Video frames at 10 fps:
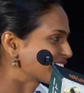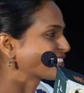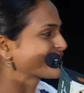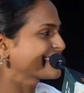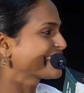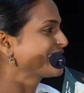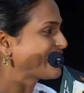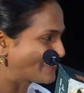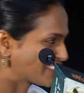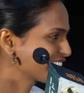C sir and
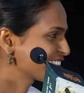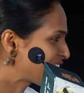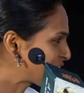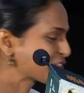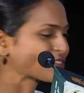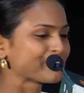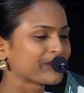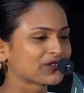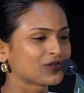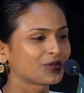Anthony sir. Thank you so
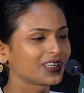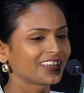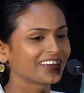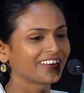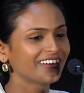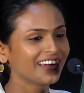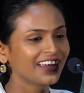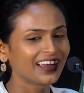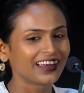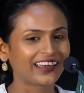much for being here.
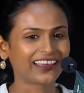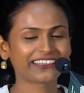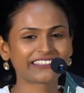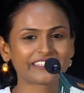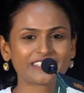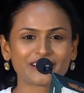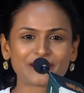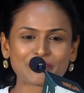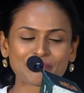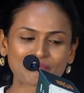And
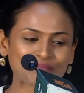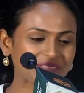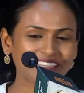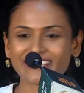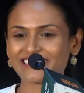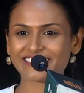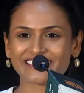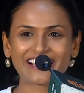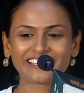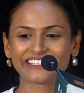
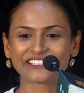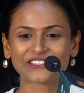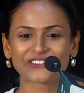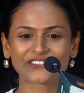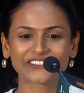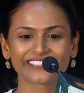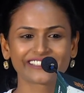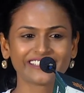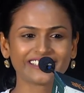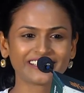yes, Anya's
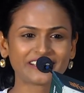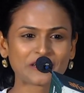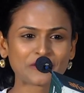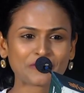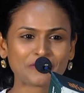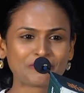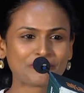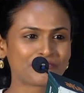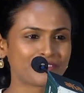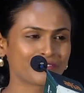tutorial.
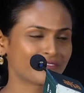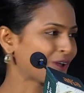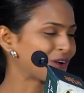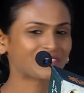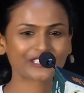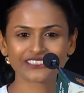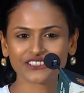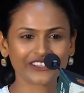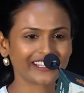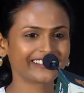We've launched the
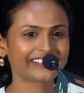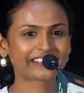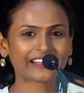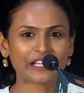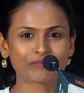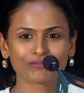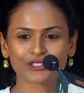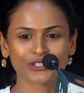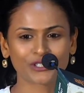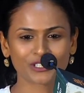trailer. I'm
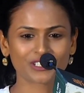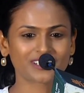sure